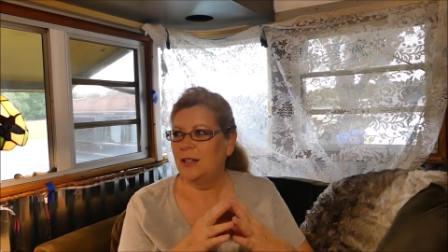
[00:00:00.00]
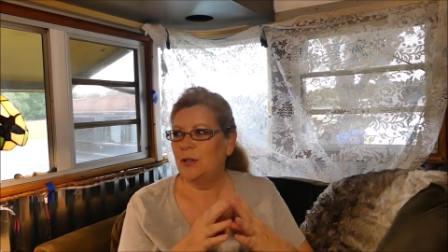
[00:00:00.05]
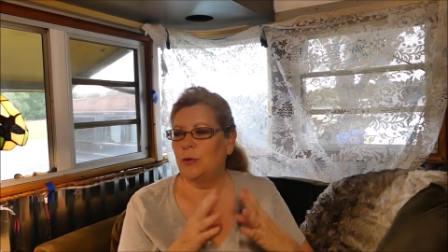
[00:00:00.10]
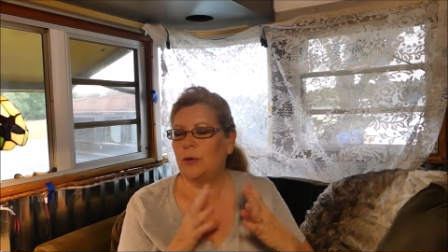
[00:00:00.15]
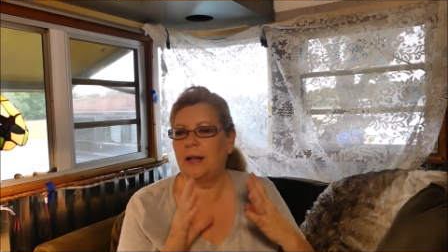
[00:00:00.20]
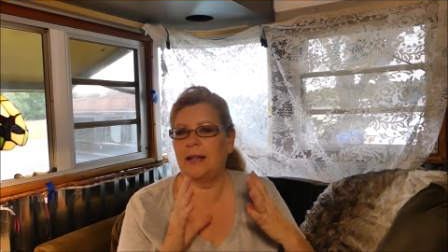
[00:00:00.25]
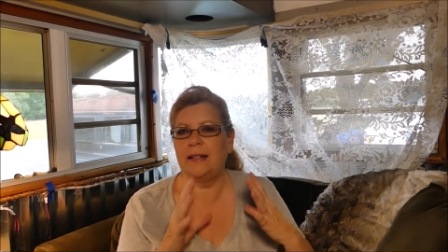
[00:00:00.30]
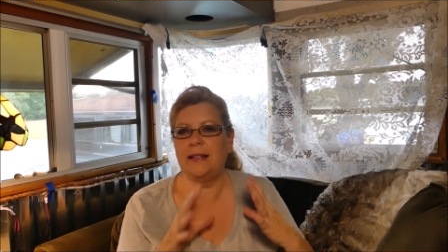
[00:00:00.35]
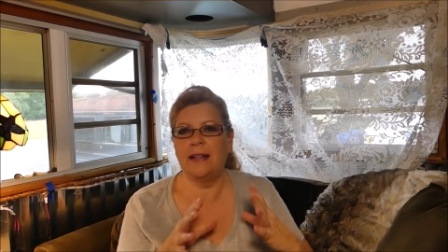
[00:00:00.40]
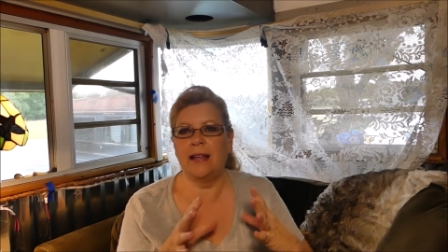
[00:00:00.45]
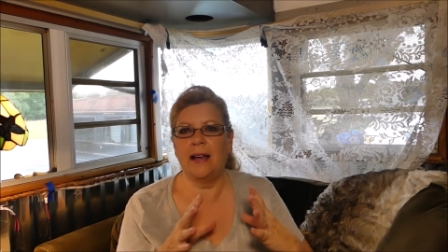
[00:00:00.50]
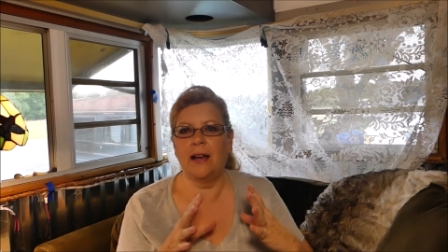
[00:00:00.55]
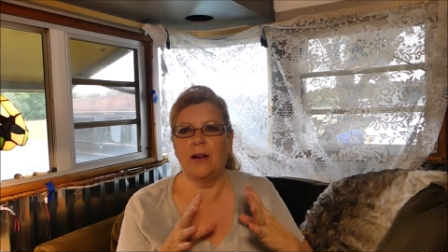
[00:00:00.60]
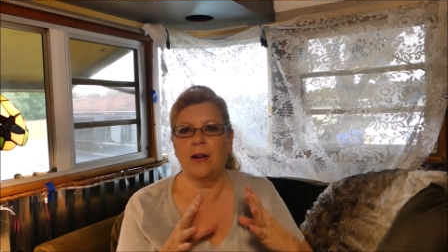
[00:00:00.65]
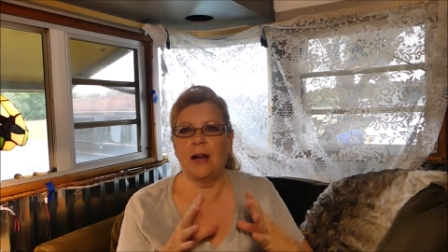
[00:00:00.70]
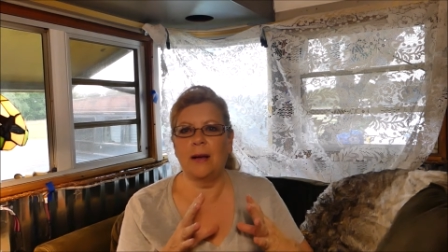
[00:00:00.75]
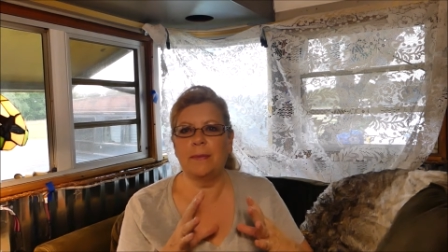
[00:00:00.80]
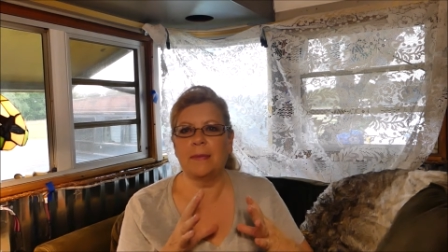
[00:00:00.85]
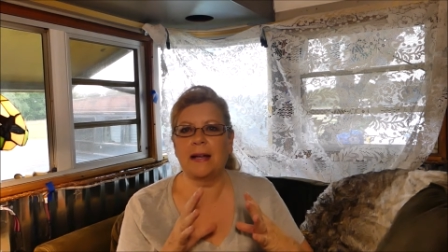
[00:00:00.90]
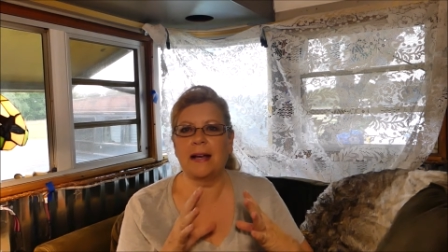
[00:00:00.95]
Right now
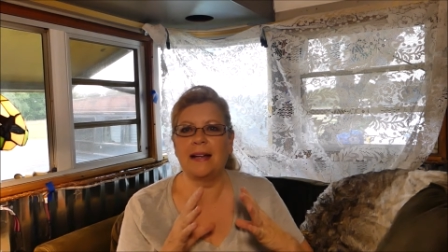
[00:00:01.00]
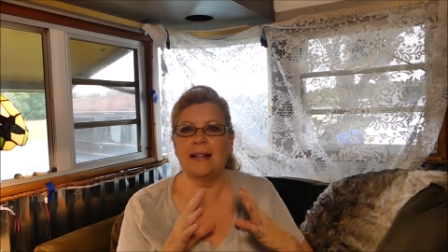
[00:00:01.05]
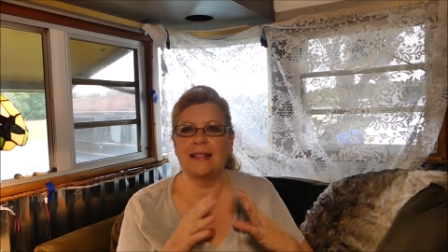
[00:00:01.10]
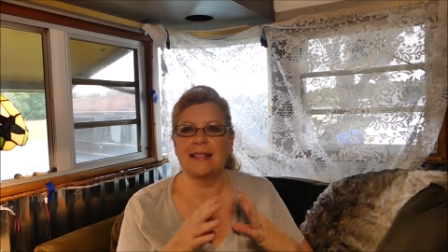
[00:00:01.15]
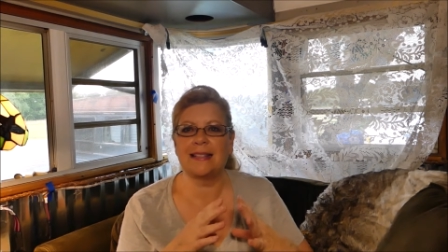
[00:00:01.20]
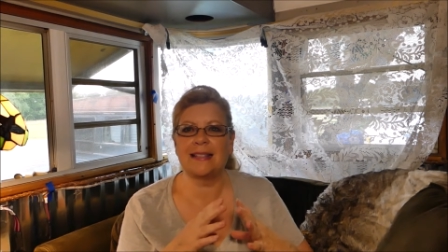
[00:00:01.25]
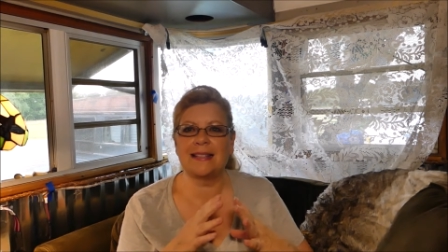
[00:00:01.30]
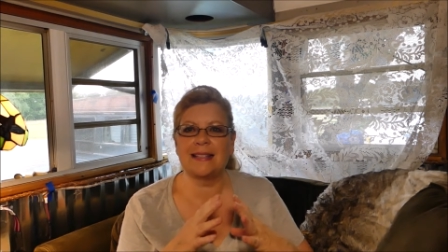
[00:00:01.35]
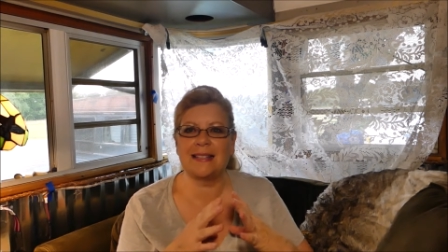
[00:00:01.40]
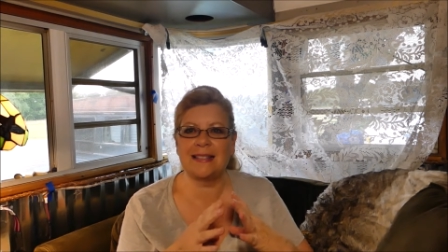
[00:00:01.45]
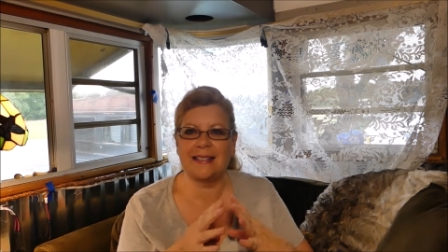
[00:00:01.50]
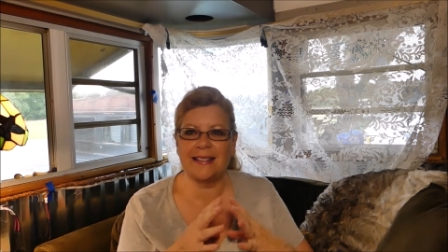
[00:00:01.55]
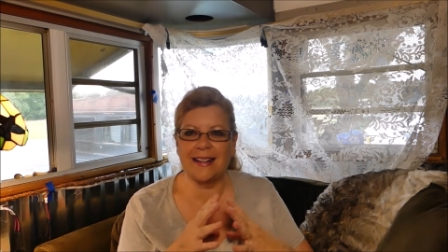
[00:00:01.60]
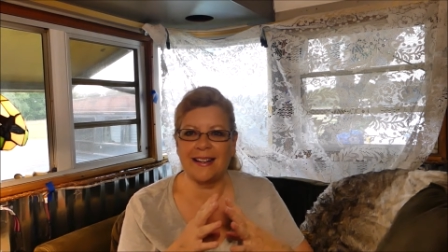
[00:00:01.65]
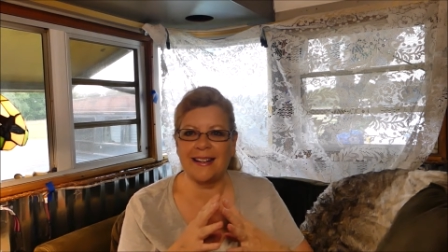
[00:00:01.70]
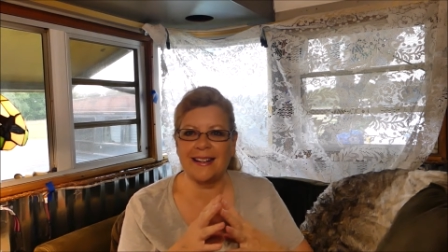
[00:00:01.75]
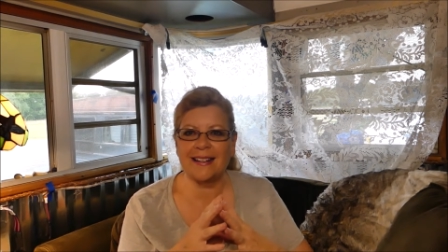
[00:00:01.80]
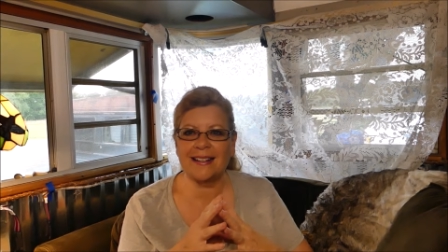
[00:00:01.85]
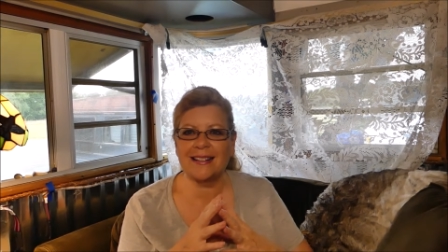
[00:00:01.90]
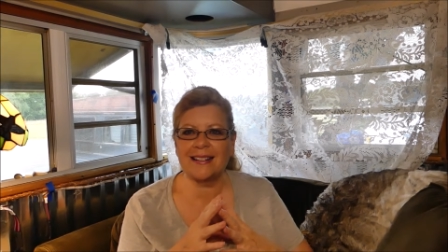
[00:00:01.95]
I'm kind of
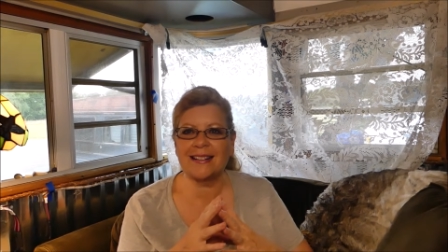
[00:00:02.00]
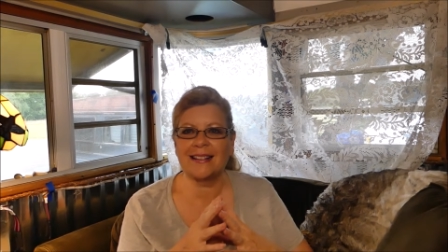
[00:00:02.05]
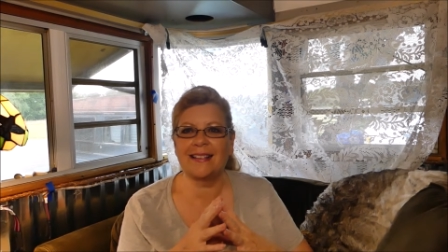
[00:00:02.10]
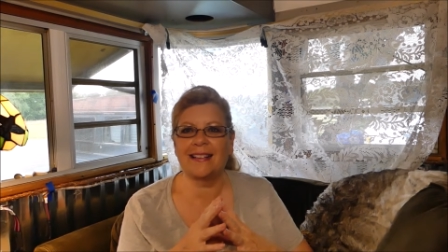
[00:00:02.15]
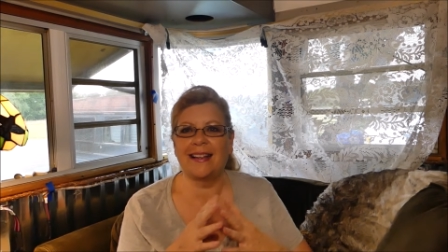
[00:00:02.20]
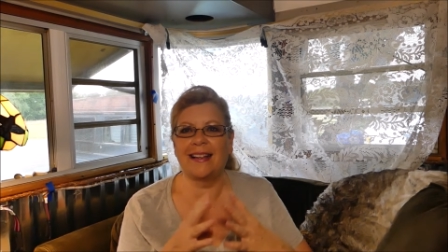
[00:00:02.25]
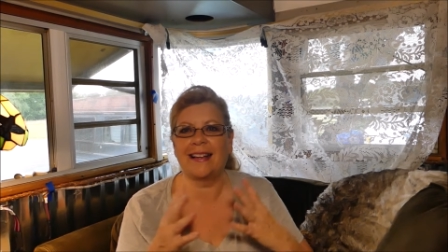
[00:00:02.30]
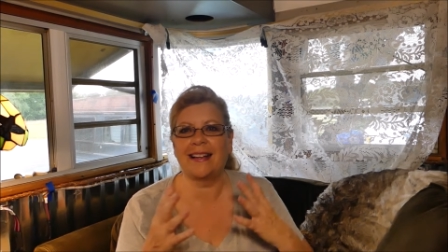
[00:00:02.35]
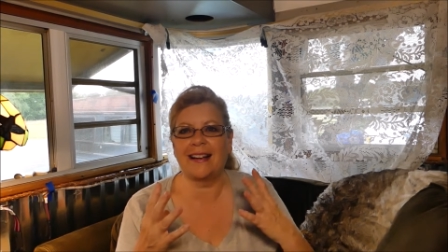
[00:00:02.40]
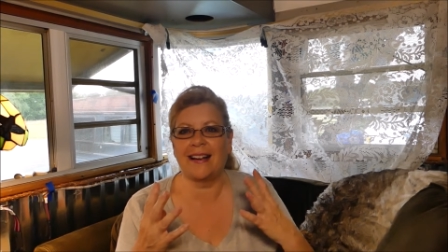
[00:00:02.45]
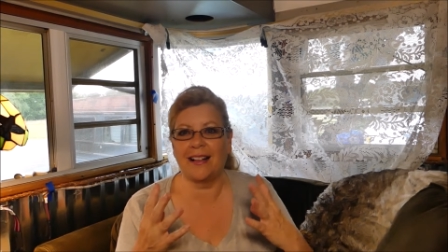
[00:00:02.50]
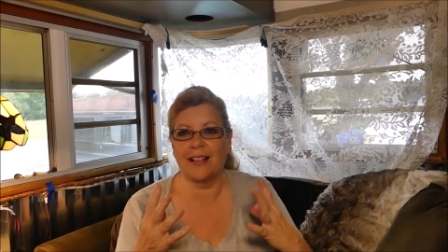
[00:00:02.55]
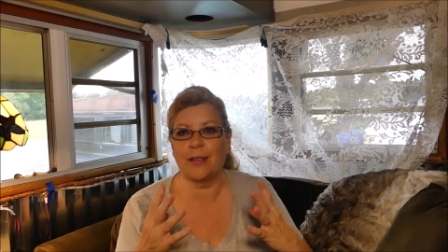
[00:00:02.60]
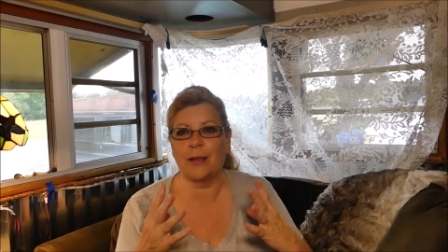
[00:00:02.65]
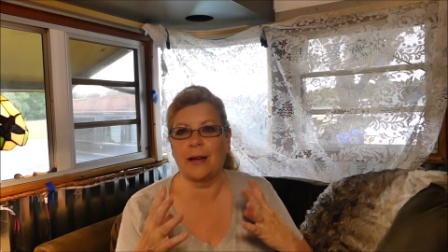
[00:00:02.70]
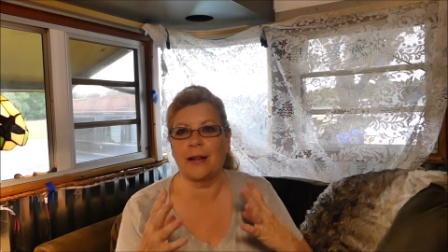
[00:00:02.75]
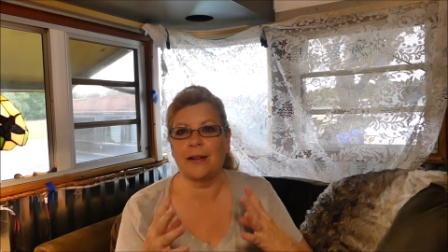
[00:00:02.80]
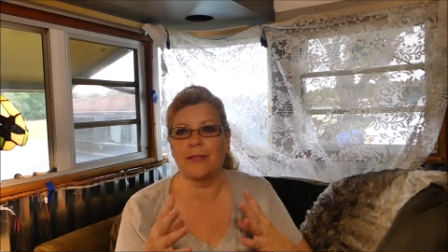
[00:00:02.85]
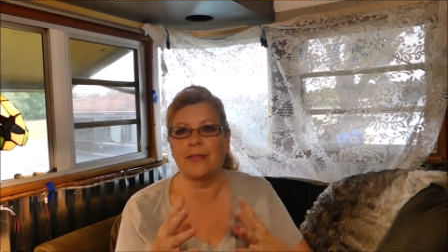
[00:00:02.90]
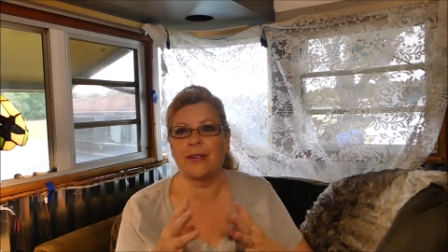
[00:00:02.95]
stuck like a
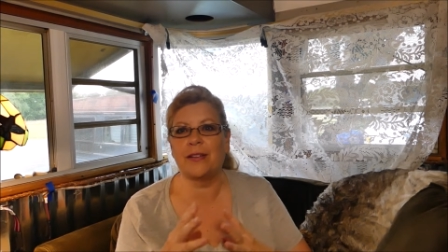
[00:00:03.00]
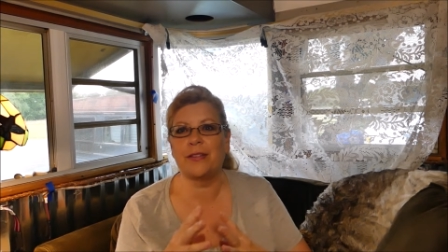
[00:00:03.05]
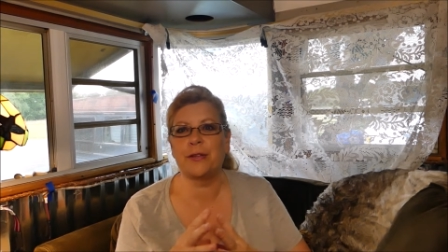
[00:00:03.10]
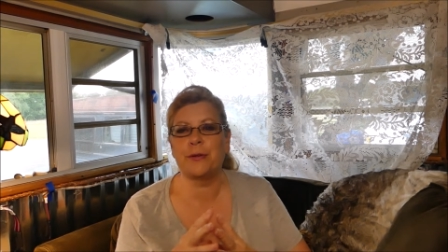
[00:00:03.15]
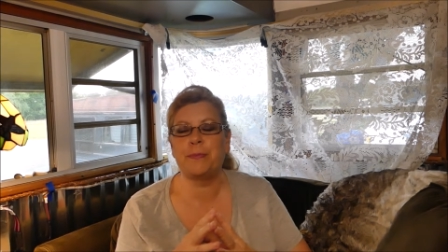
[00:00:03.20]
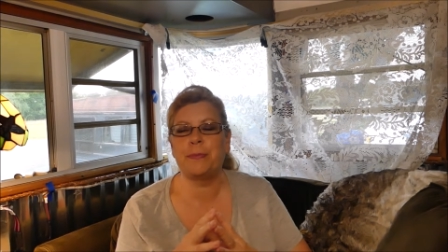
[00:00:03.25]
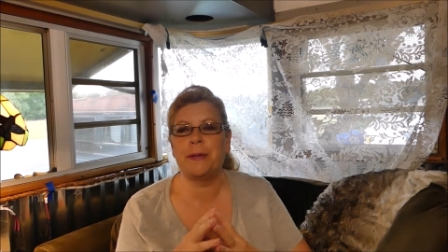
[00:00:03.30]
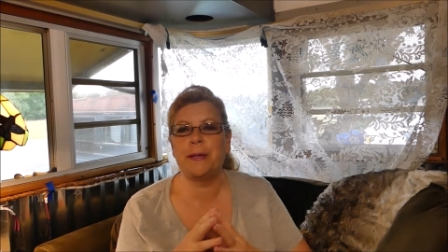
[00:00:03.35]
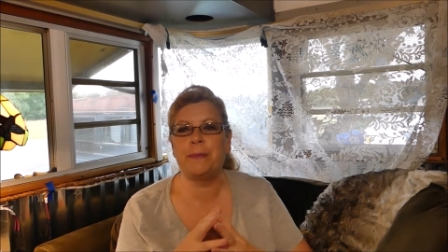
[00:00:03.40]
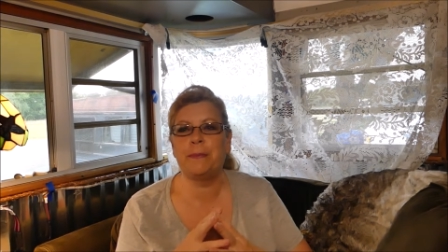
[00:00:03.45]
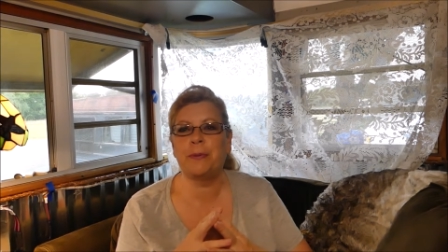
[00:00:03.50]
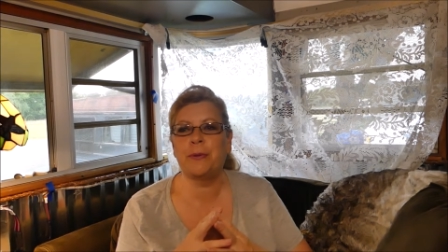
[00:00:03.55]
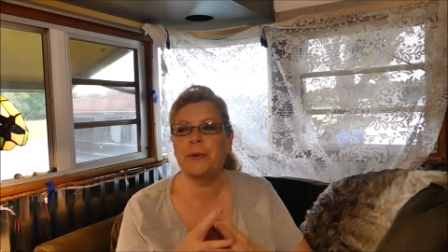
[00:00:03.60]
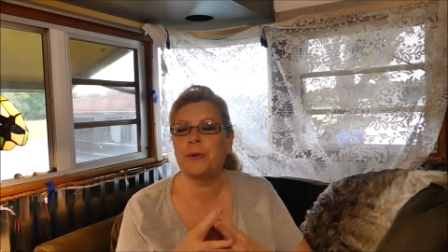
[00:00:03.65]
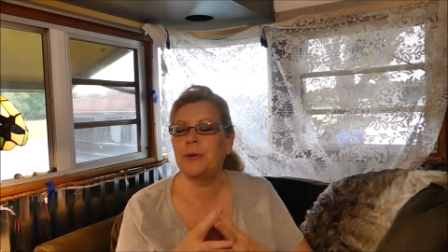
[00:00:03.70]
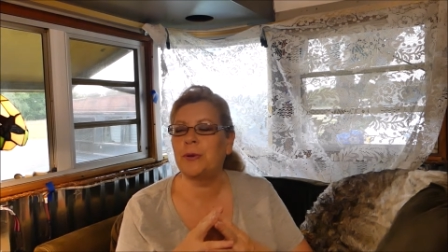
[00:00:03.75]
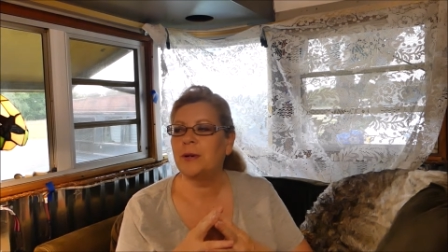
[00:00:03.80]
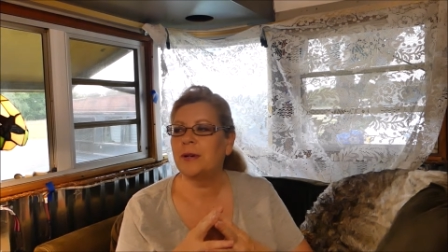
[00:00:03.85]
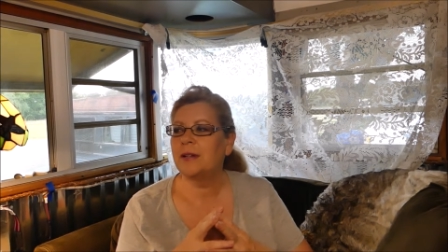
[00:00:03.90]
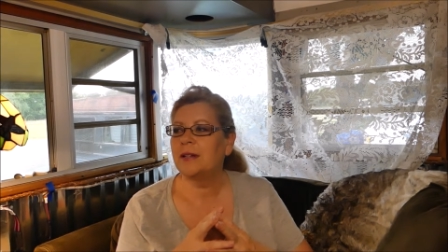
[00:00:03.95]
lot of other
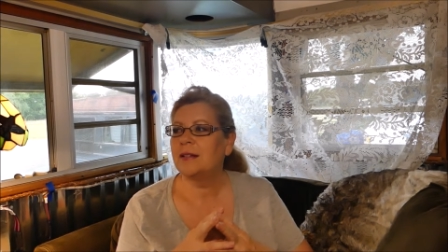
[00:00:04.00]
people